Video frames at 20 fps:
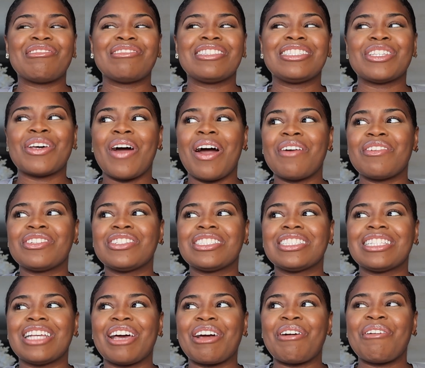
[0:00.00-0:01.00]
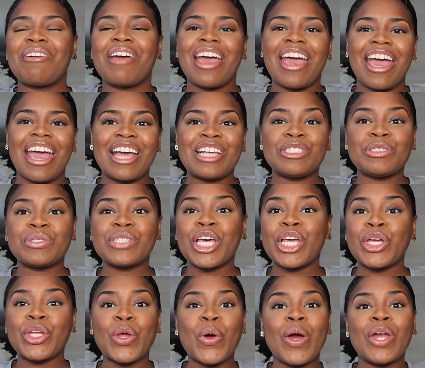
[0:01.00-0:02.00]
So I was just like, okay. And she was
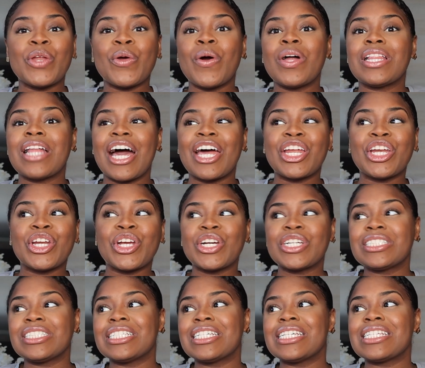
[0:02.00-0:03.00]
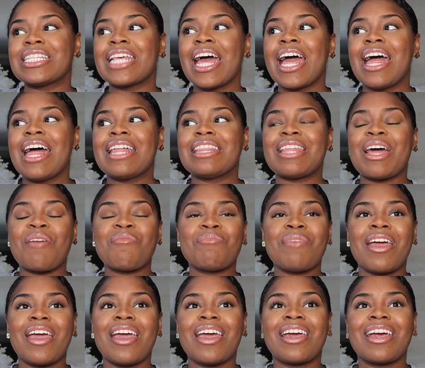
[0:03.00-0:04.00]
like, I know a lot of nurses that
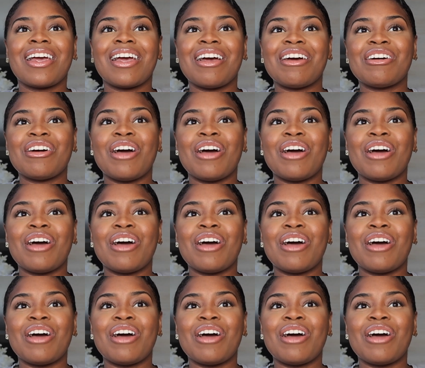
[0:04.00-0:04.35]
make